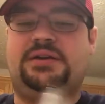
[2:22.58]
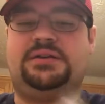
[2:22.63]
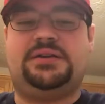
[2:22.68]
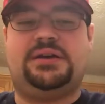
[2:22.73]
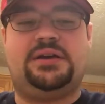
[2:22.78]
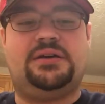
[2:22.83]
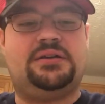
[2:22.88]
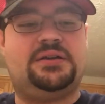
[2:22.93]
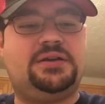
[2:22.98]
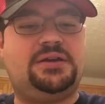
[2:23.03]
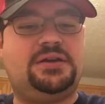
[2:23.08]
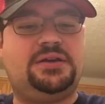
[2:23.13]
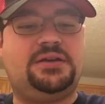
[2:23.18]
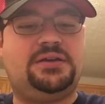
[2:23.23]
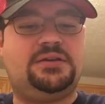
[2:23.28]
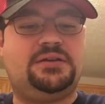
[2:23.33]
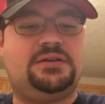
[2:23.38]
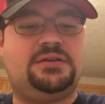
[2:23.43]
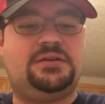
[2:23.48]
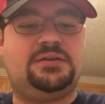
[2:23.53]
down a
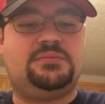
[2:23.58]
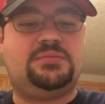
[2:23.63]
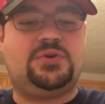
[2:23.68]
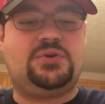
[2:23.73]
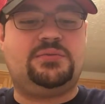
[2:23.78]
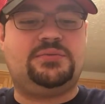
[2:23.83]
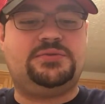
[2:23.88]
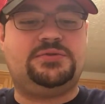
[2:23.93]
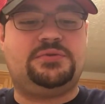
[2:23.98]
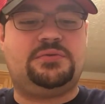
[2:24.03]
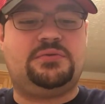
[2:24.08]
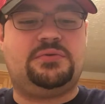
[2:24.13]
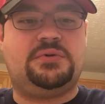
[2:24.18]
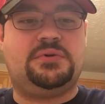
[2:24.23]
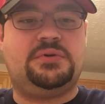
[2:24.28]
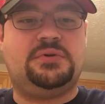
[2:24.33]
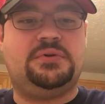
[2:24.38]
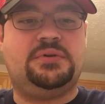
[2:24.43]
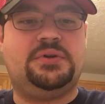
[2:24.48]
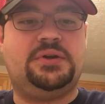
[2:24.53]

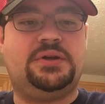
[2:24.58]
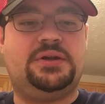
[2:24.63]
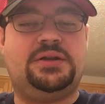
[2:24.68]
Bulbasaur and a